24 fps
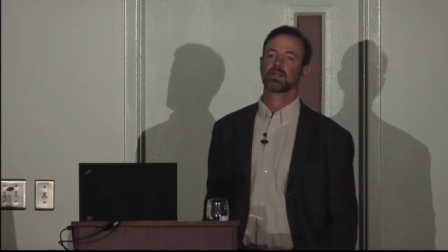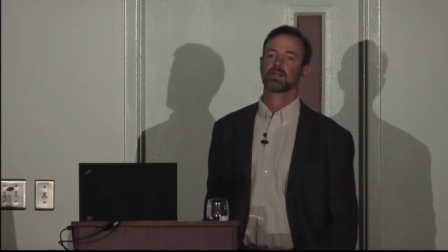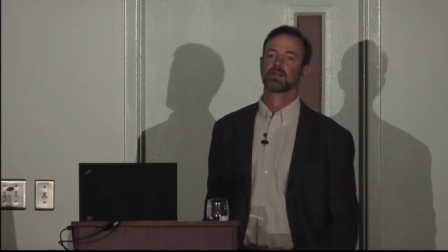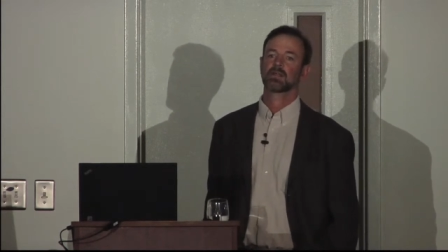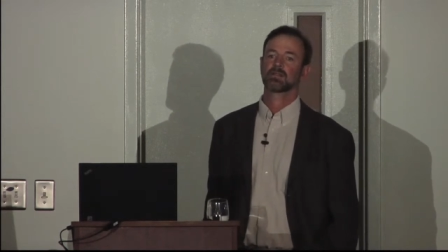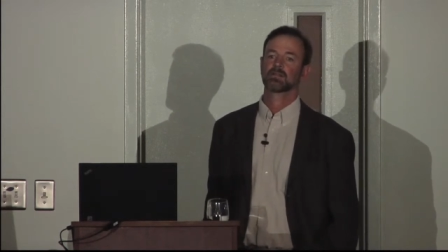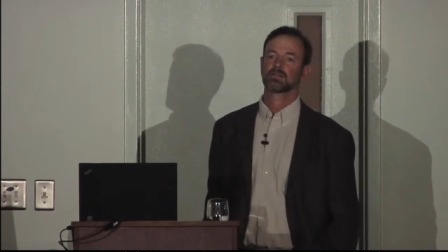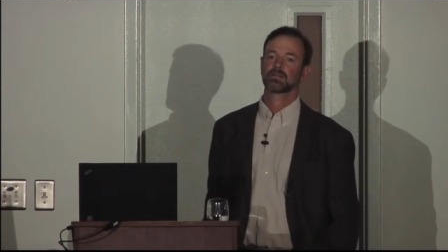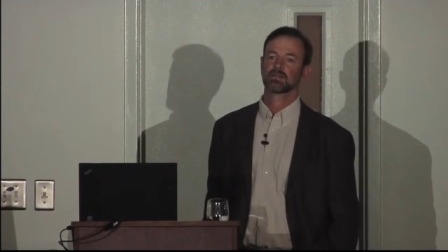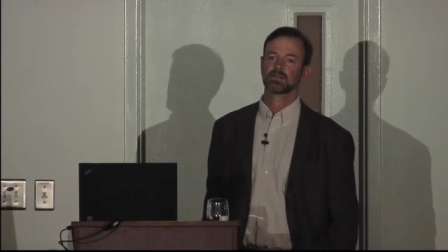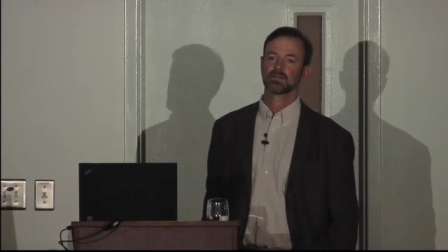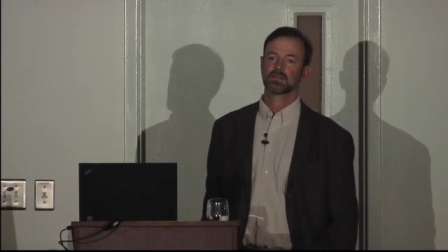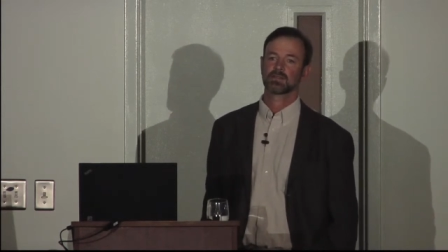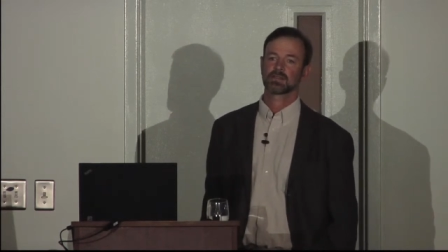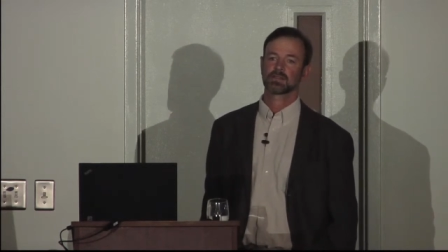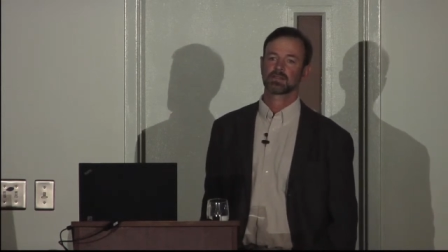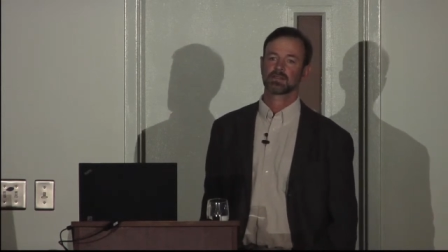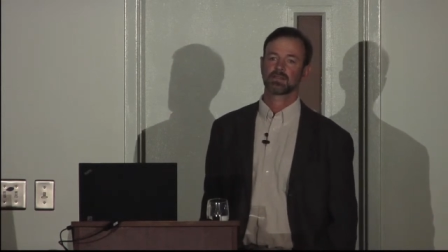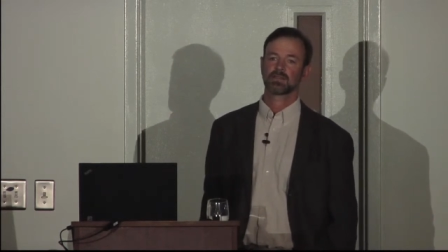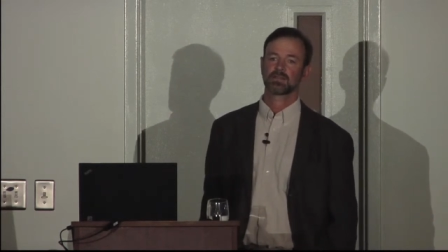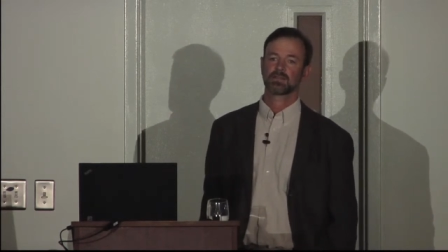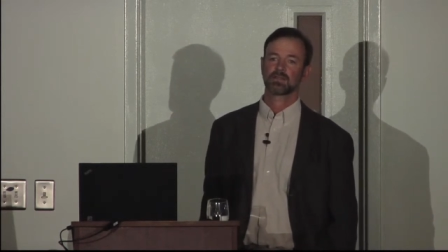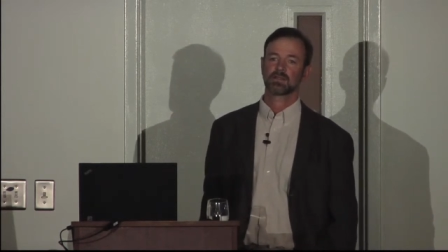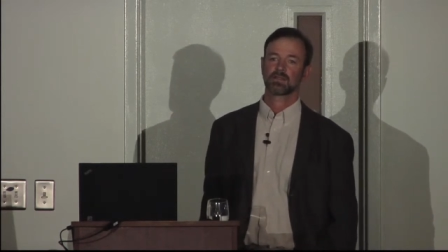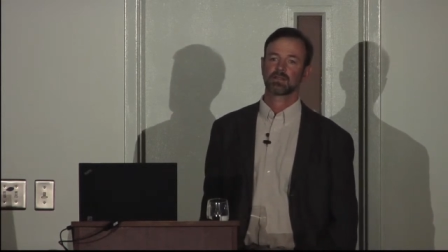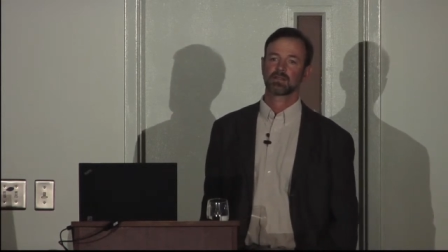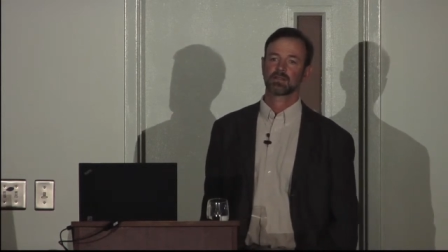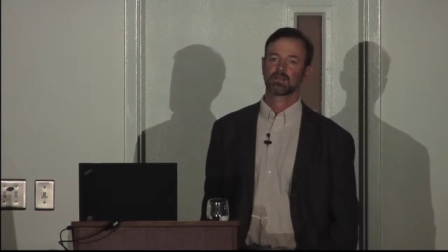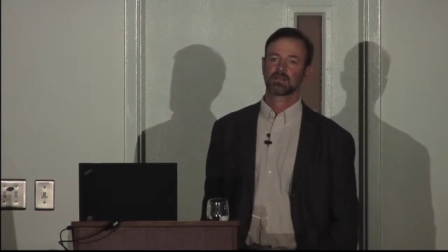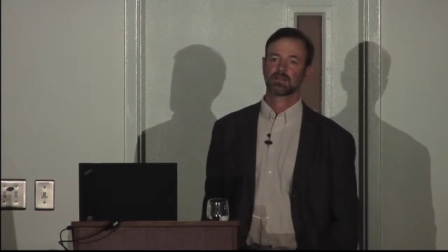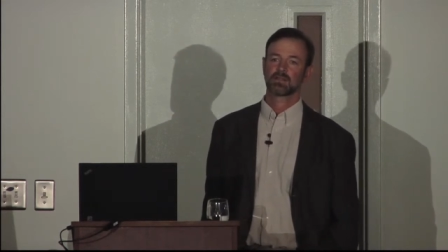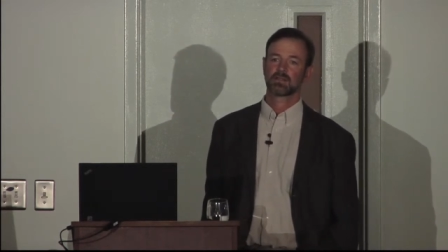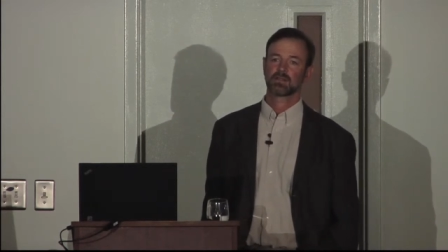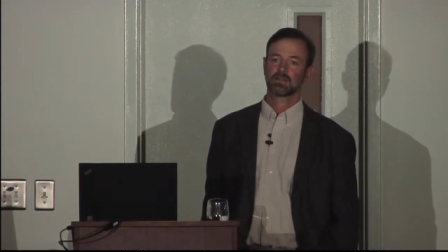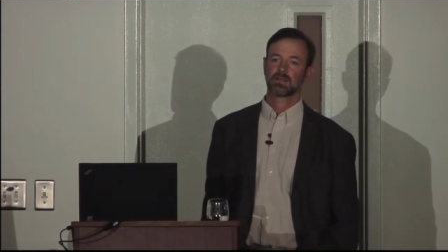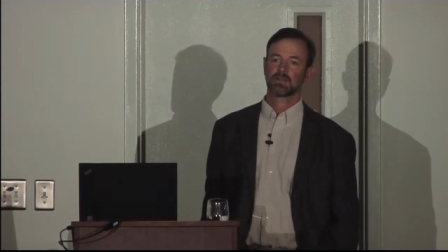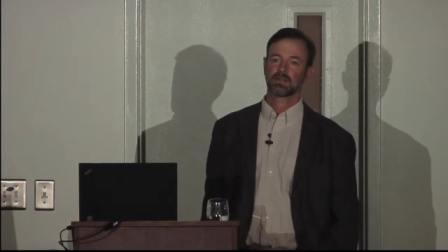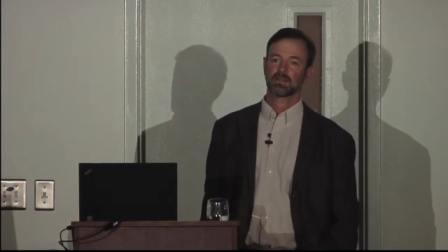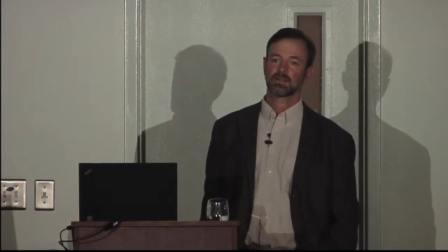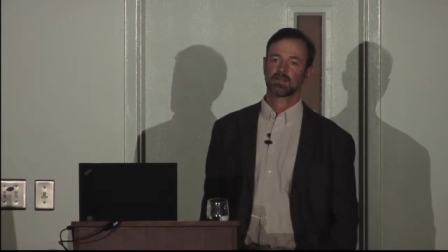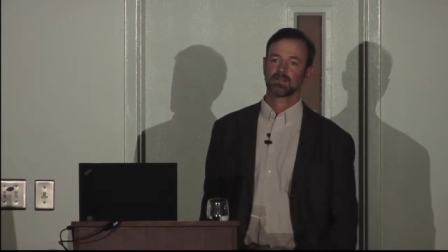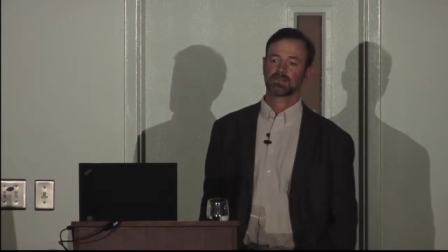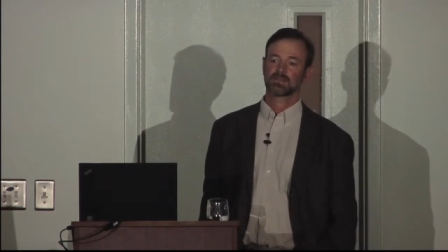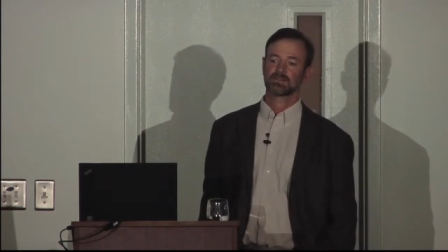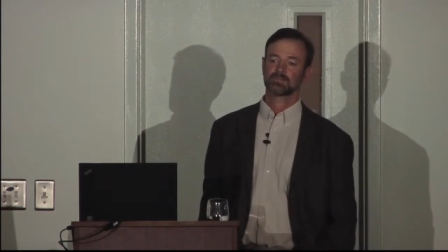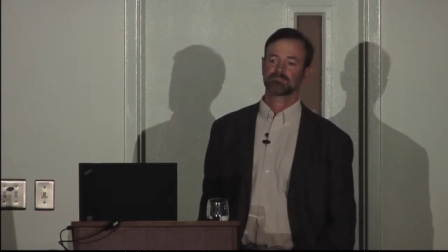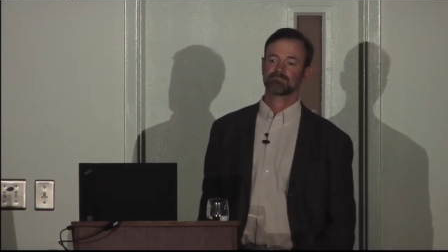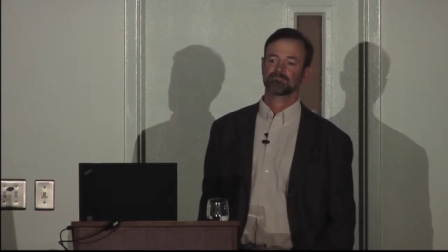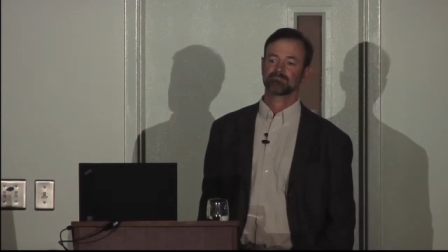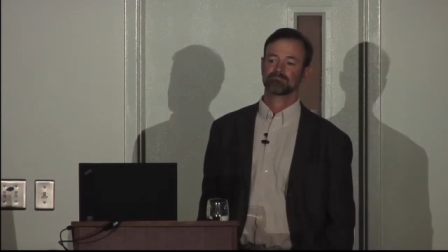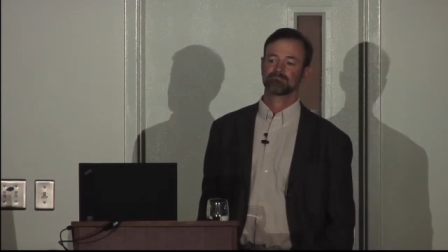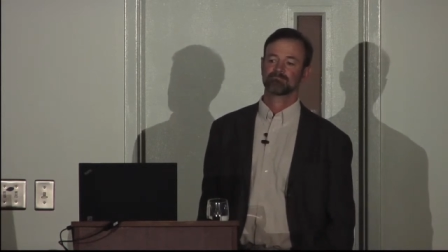now in this country. Um,